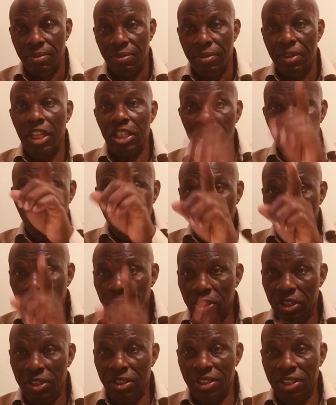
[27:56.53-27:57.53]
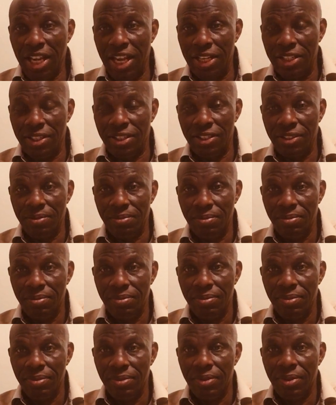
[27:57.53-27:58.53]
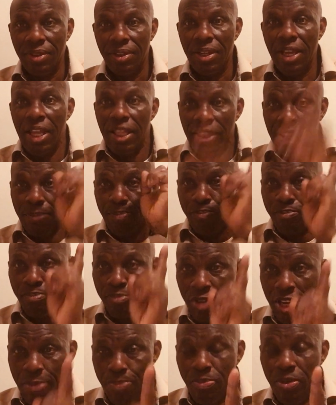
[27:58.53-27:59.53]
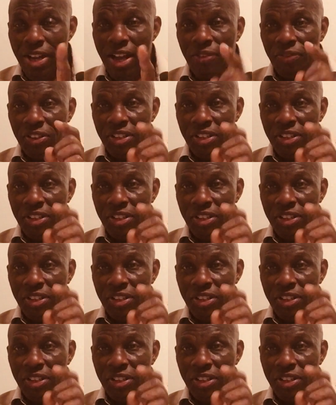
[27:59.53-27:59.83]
The scripture says the people of